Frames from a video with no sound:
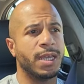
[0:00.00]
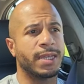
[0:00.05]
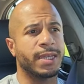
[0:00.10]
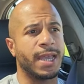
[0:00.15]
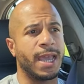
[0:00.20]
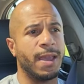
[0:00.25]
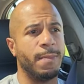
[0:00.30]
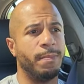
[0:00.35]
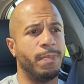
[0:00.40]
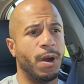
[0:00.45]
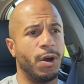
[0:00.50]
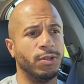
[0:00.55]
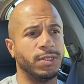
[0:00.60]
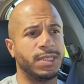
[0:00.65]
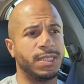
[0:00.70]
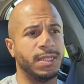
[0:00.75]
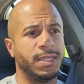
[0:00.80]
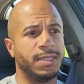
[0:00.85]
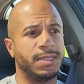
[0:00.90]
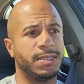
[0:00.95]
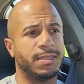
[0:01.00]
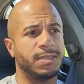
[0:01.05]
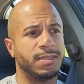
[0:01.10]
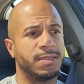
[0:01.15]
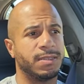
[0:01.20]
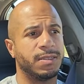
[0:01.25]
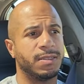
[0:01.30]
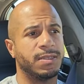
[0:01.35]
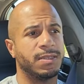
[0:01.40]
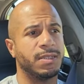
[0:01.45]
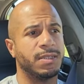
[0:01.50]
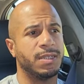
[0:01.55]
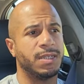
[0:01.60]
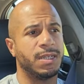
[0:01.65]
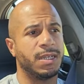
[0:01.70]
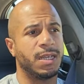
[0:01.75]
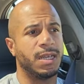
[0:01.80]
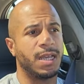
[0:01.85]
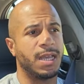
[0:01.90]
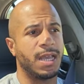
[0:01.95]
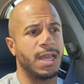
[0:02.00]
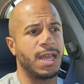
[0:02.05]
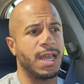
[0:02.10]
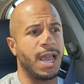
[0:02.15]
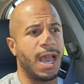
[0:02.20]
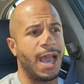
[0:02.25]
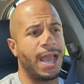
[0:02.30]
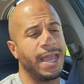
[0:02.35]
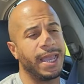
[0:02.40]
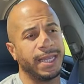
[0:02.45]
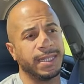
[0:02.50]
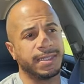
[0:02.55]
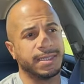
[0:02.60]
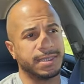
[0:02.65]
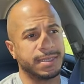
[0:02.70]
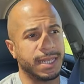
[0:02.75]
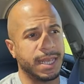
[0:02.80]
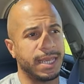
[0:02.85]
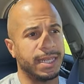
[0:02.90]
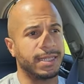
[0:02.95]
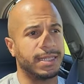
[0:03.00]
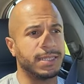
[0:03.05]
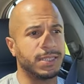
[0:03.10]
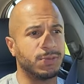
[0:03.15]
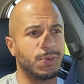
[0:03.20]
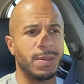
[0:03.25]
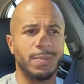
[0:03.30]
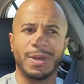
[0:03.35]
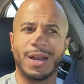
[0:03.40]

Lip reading: Kambosos, I hate to say it this way,